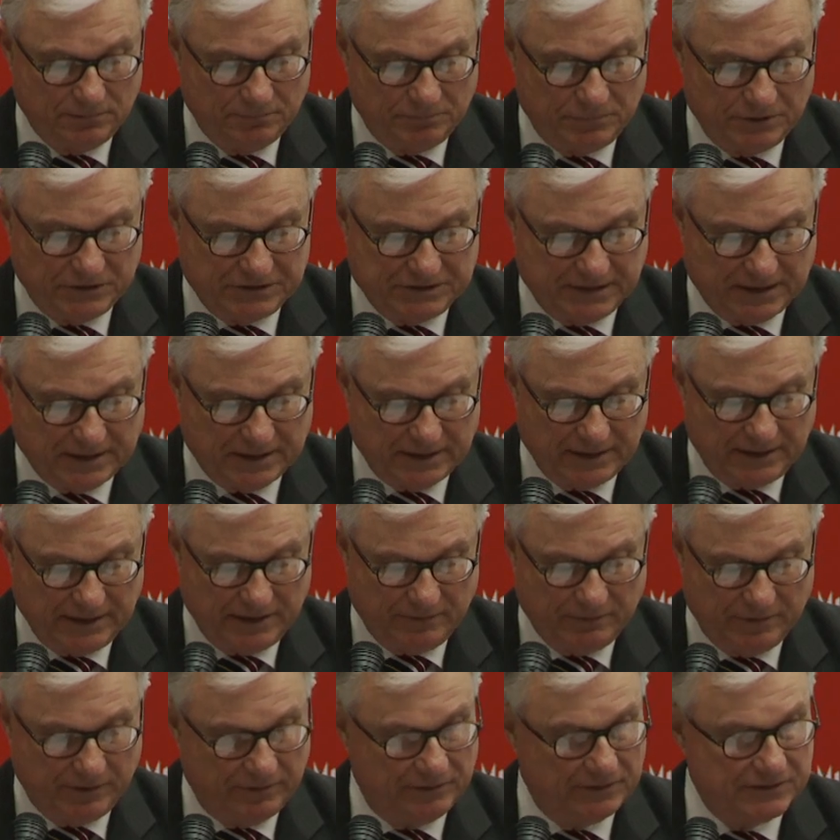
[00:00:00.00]
particularly
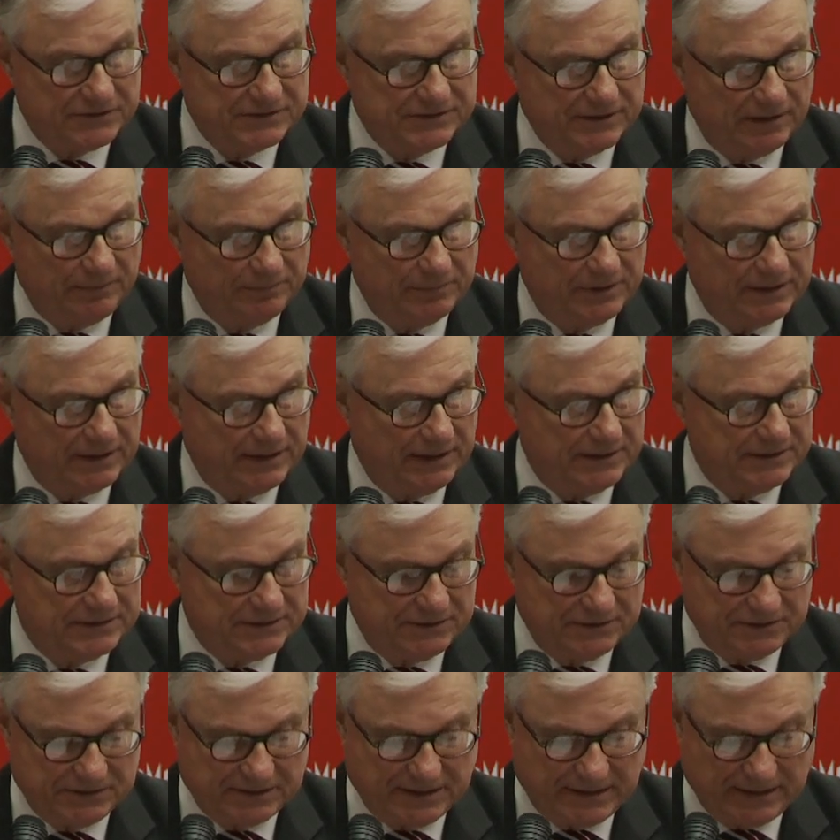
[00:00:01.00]
where in some
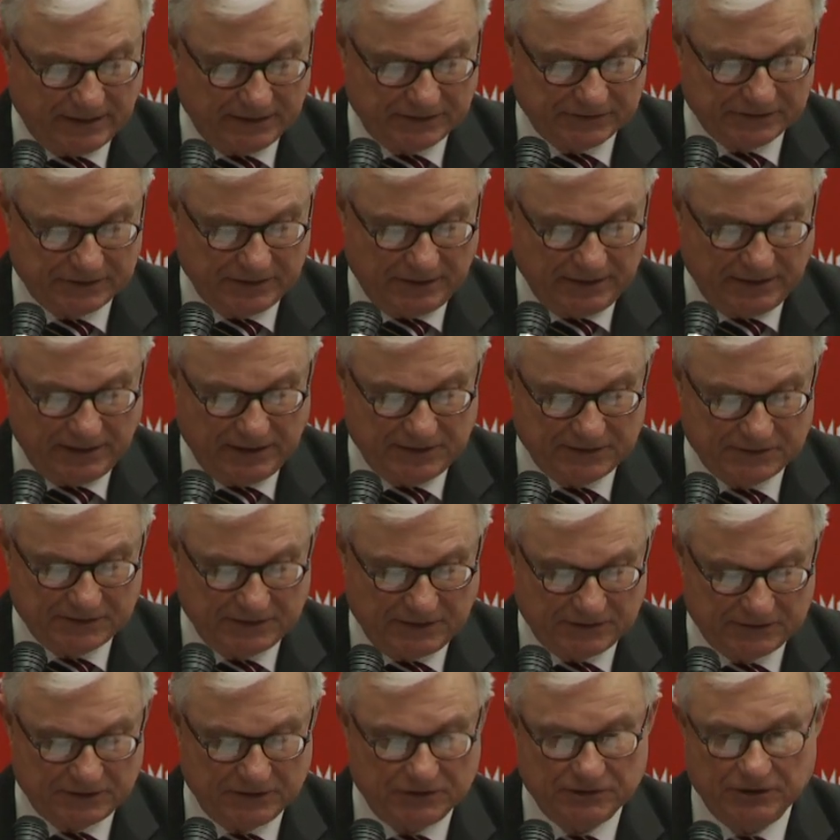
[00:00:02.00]
cases counselling is
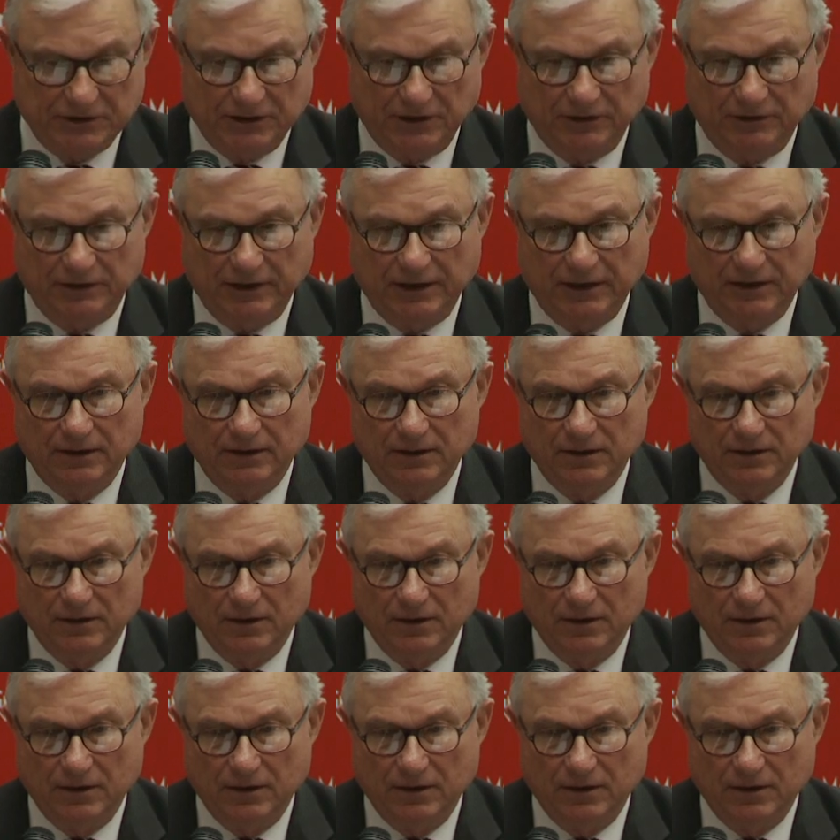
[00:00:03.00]
necessary